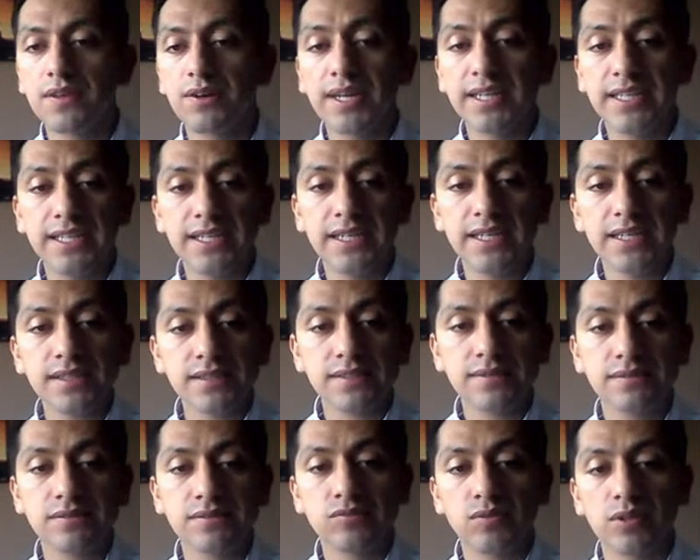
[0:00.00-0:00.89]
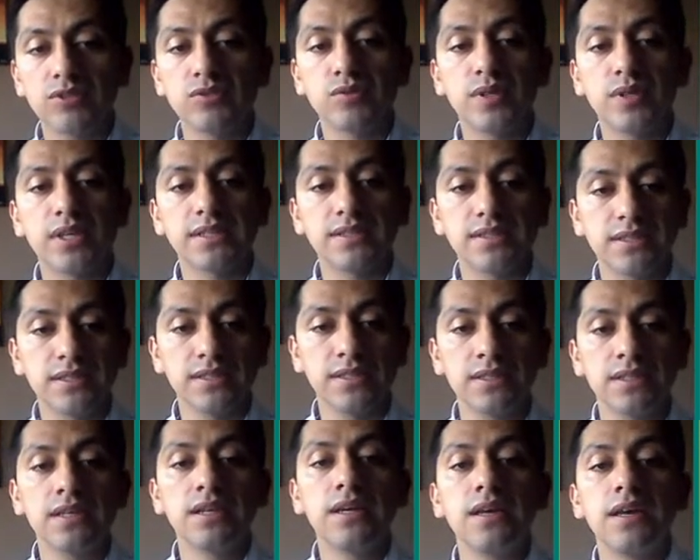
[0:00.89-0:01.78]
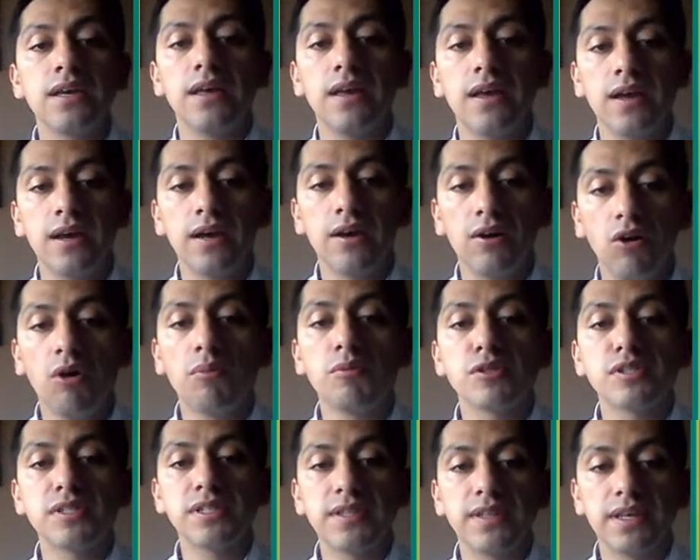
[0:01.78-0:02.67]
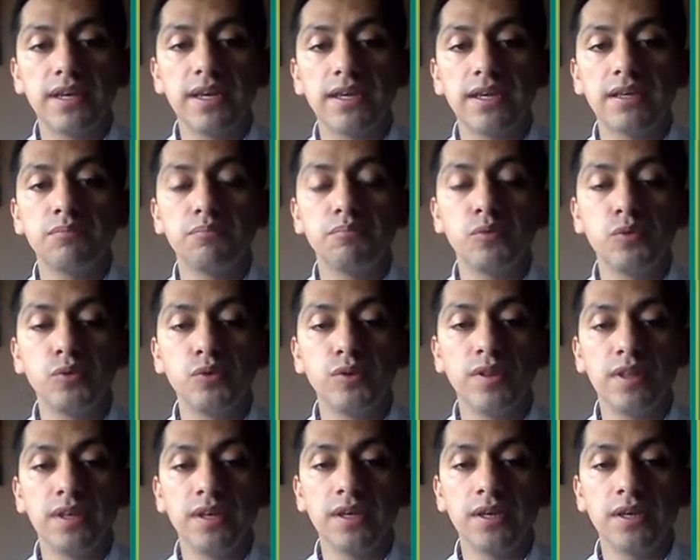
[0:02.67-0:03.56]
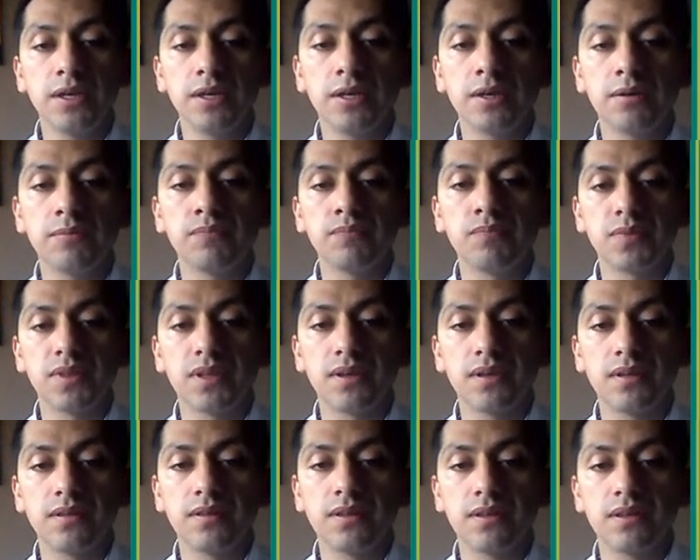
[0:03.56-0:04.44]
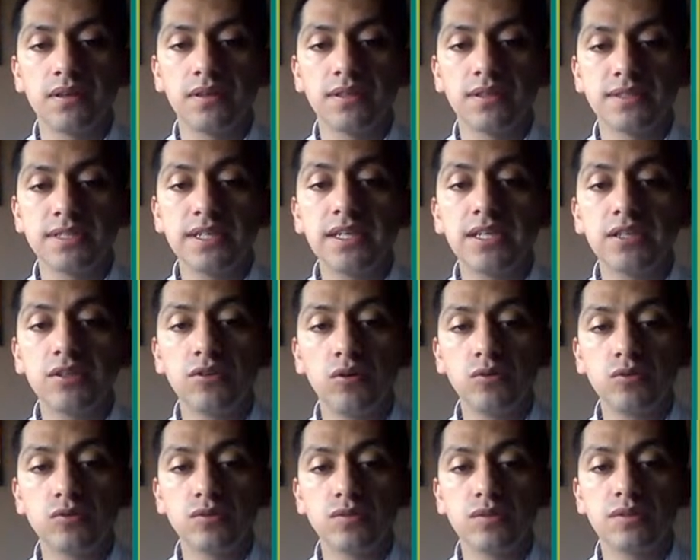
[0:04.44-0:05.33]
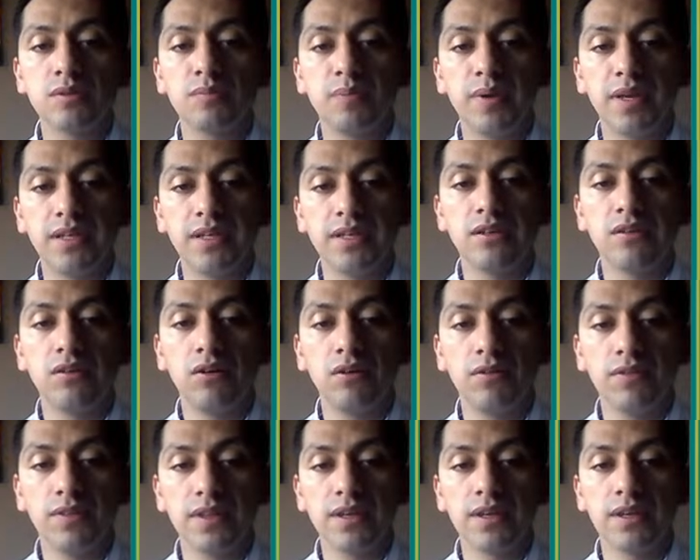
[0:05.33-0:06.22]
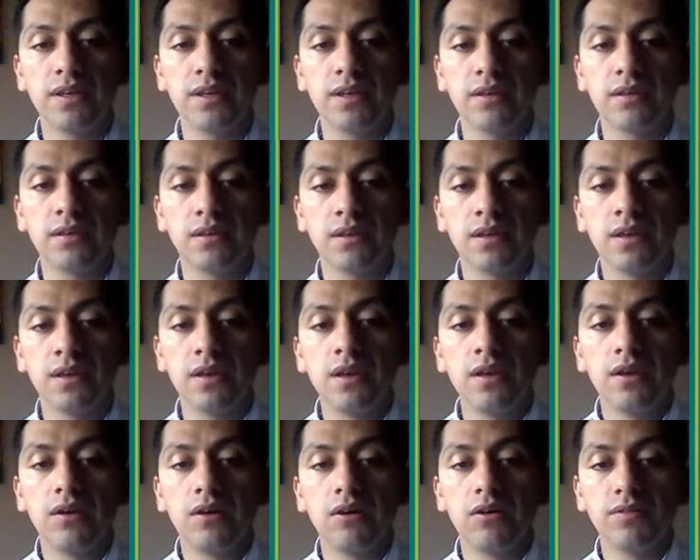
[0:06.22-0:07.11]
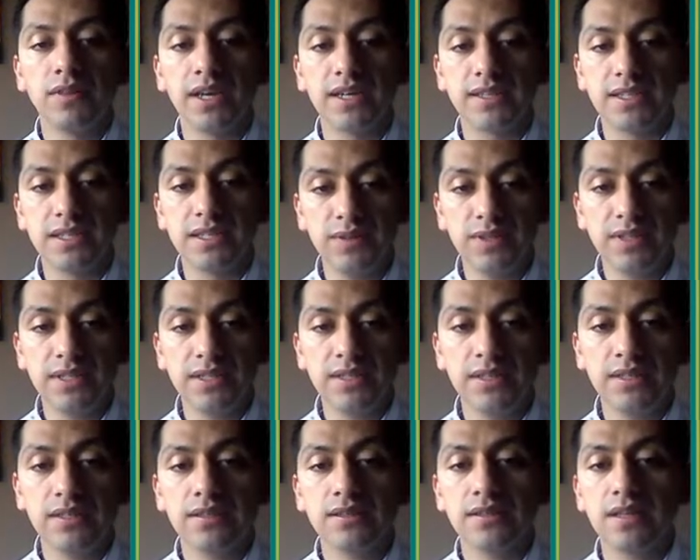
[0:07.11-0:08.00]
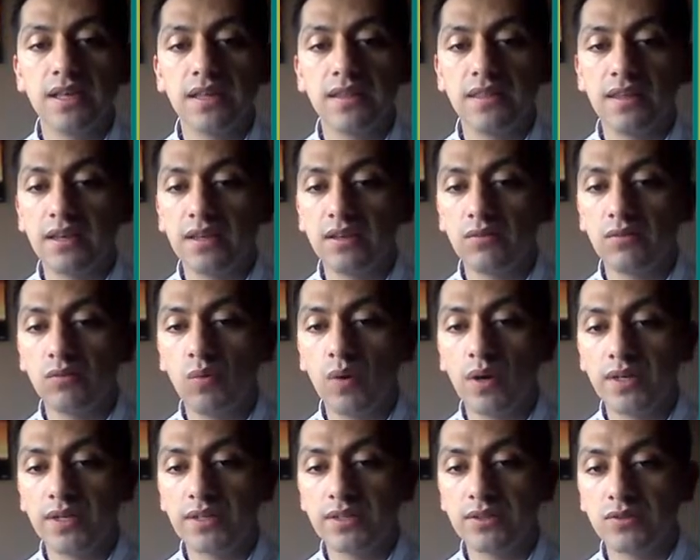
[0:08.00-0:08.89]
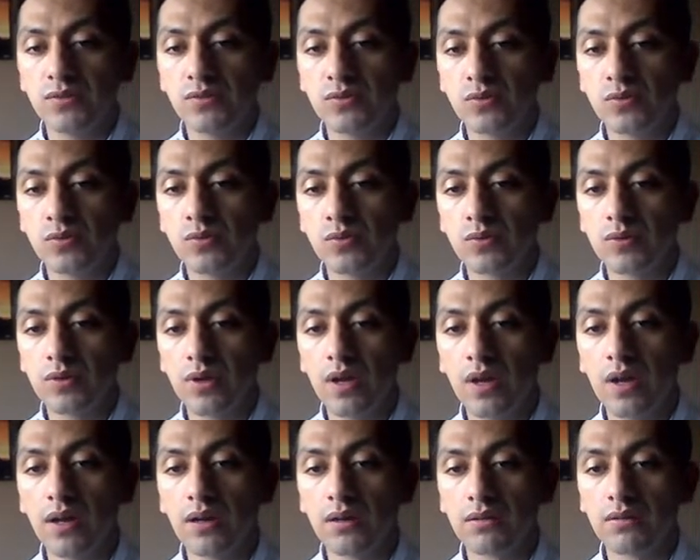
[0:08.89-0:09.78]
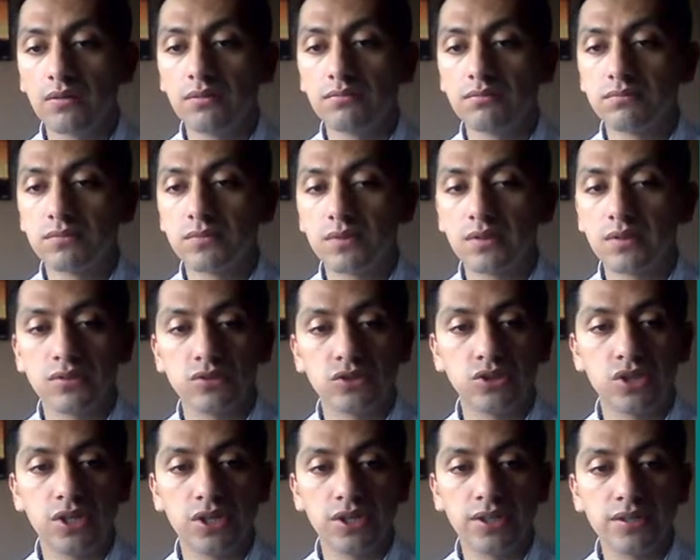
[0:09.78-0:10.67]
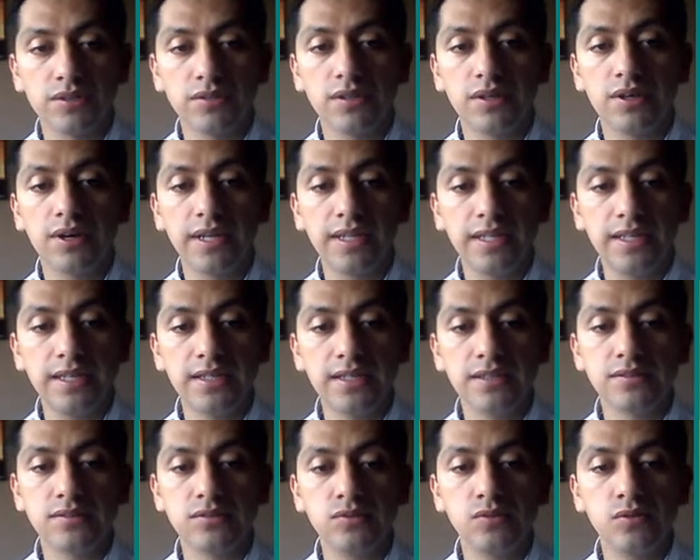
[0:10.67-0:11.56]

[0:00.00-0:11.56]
ideas. So as you can see, obviously they put the sticky notes depending on the activity that they wanted to share their ideas